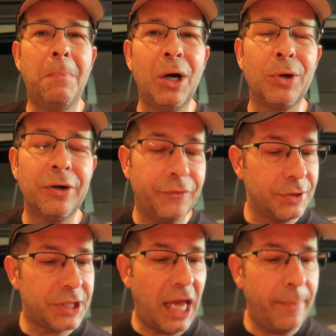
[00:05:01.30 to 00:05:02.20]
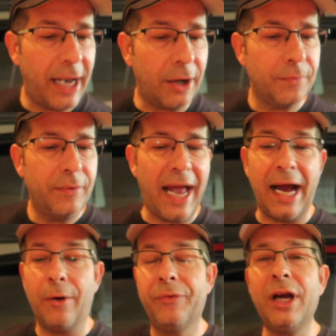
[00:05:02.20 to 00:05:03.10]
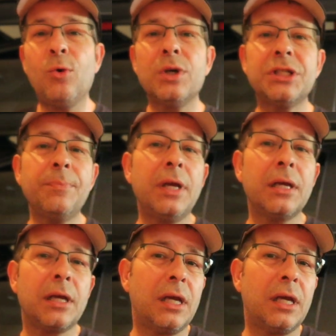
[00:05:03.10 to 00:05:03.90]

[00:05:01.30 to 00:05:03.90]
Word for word: motor first came out. Now, there were some